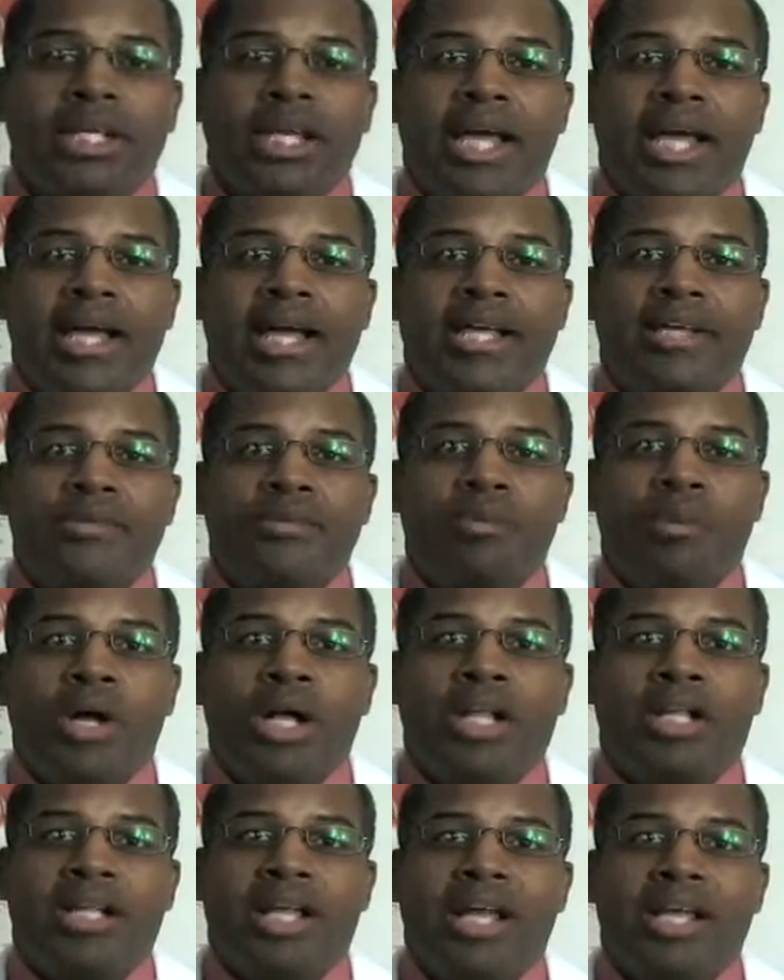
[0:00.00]
as
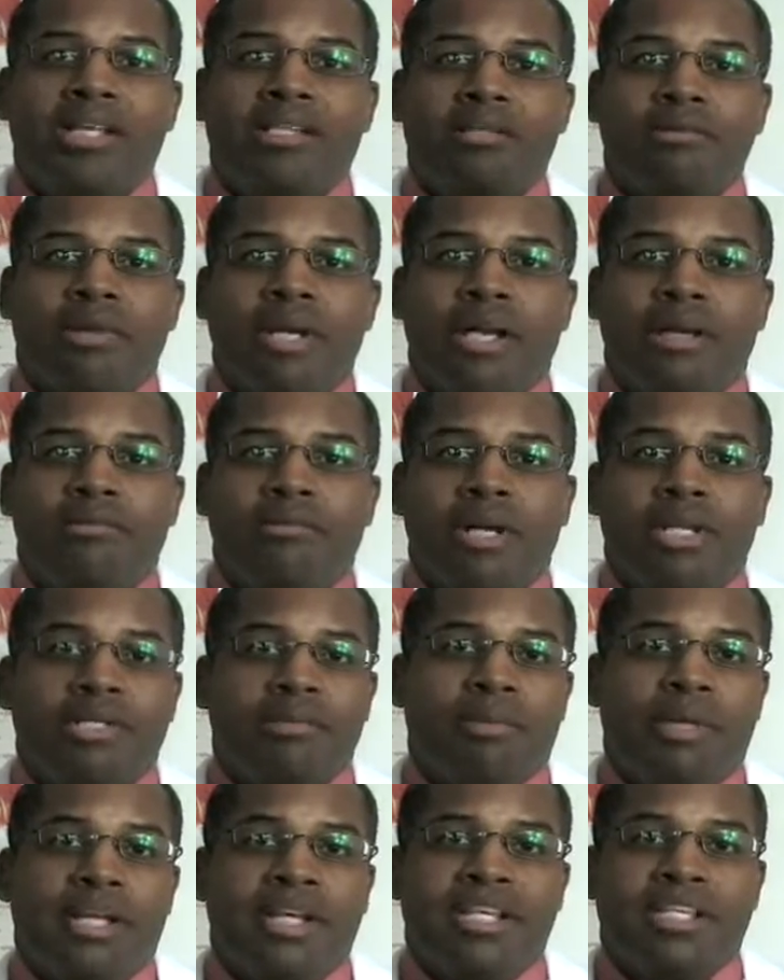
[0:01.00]
well as a
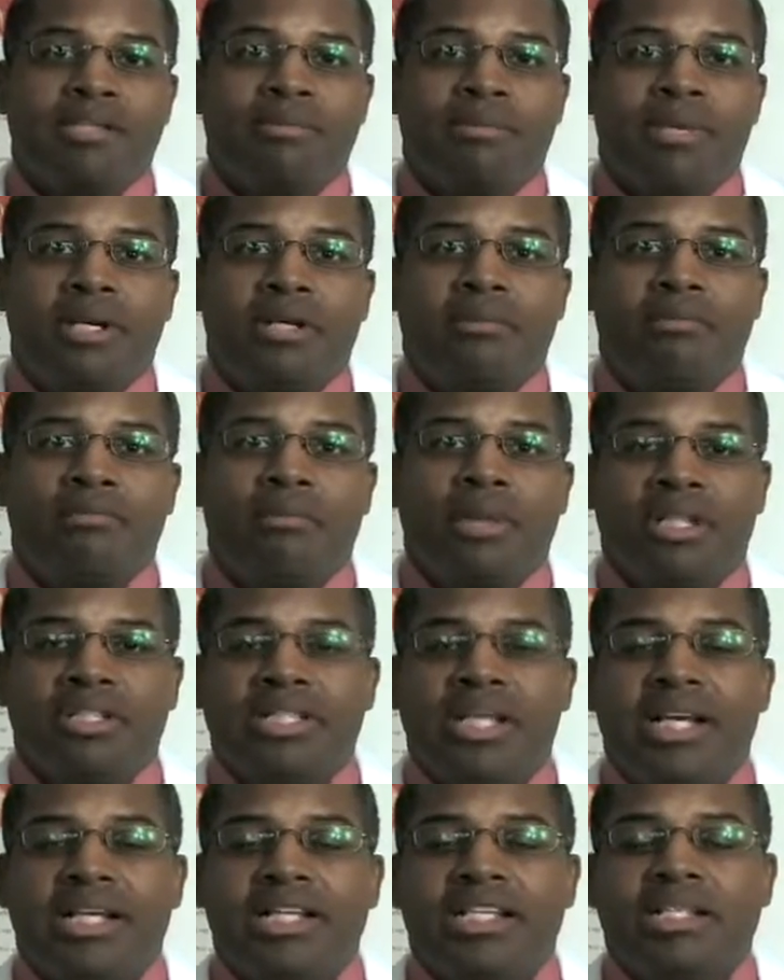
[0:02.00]

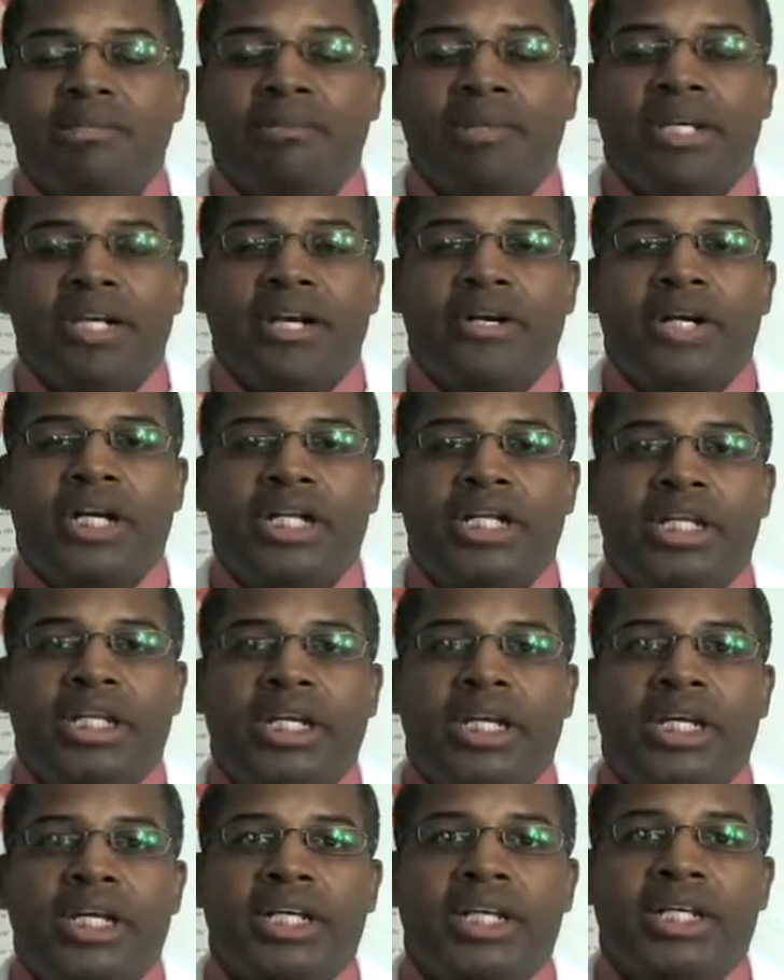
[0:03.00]
multidisciplinary
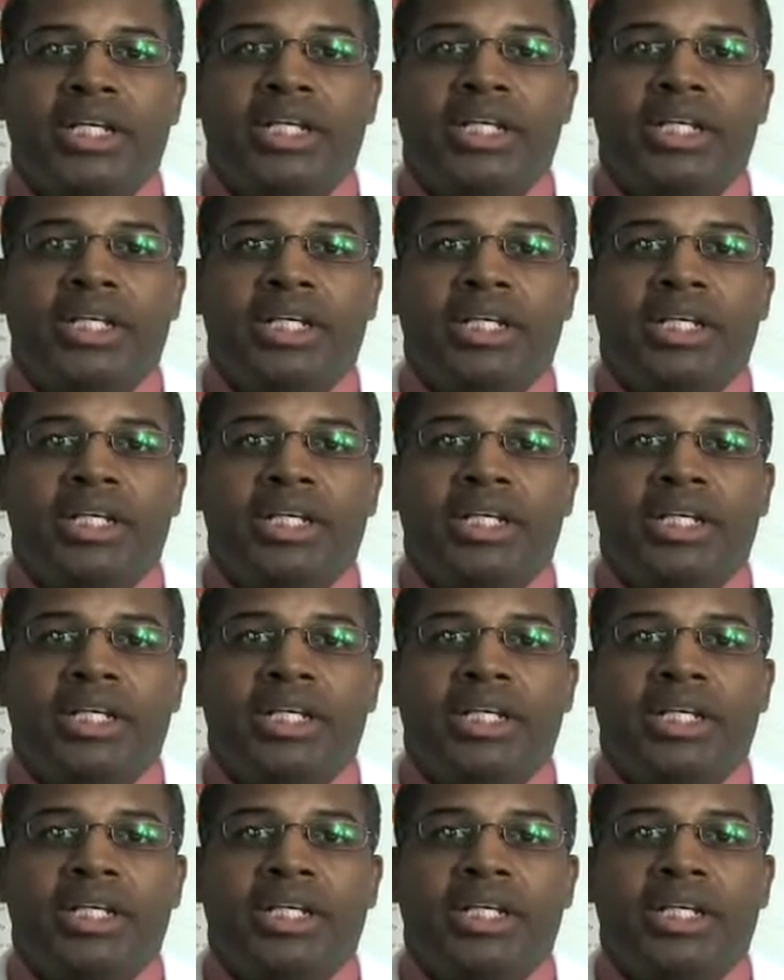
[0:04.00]
clinic